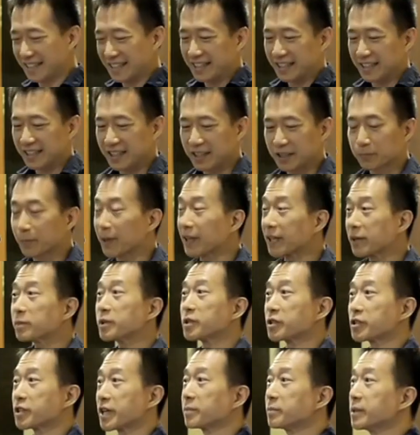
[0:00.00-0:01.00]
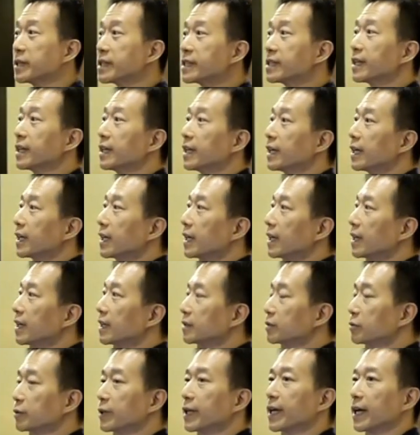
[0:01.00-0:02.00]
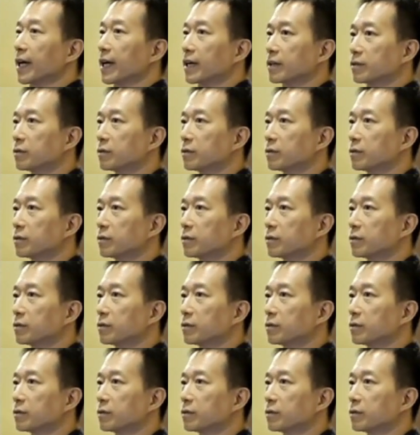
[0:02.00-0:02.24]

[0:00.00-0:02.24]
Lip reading: My name is Seamus. Today I